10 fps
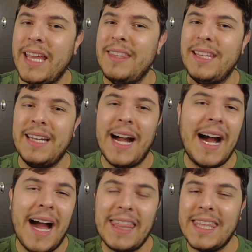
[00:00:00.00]
and then
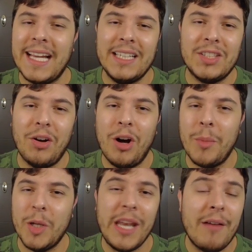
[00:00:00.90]
I think I saw
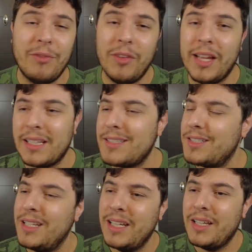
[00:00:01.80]
him on Netflix